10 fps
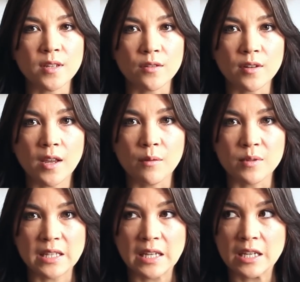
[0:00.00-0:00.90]
the other day, it
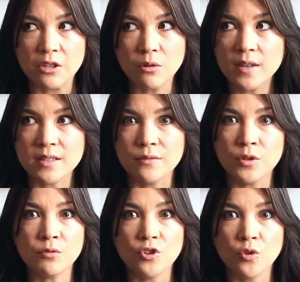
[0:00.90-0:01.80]
was like, you guys have
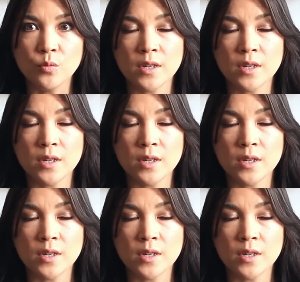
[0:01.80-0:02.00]
YouTube.